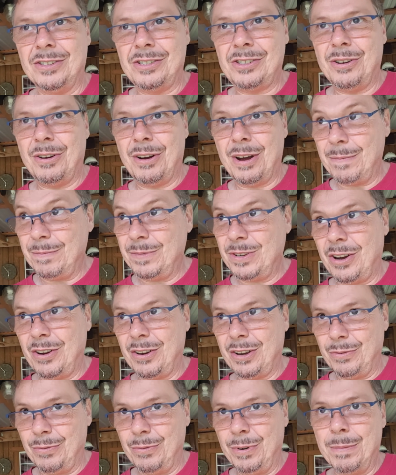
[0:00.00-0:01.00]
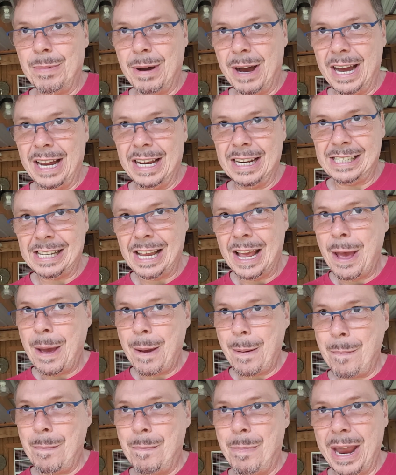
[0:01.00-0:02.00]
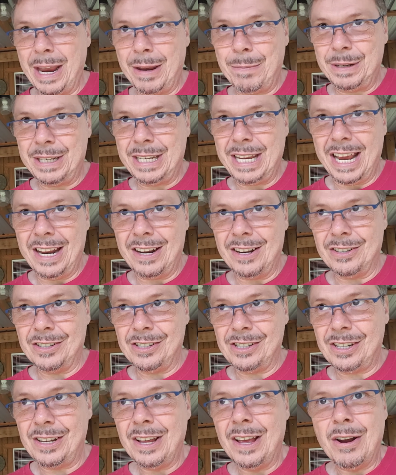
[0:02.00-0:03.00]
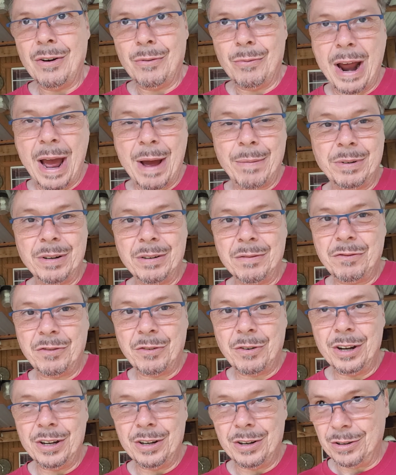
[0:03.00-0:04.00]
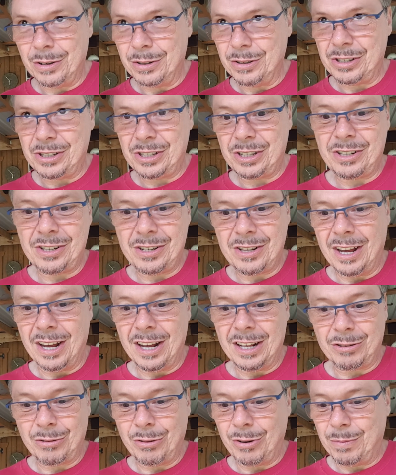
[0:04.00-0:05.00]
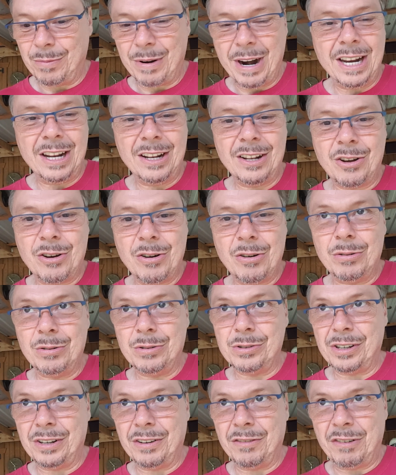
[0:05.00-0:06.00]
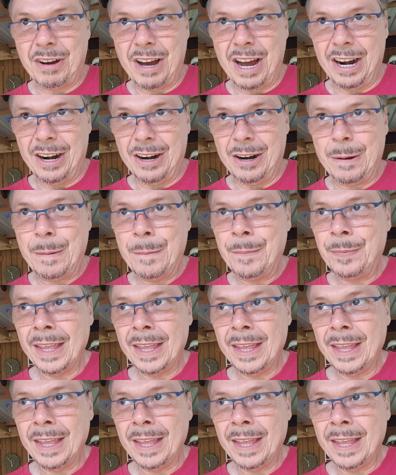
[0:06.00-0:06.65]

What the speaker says: So I'm talking ribeyes, baked potatoes wrapped in foil, throw them right into coals on the fire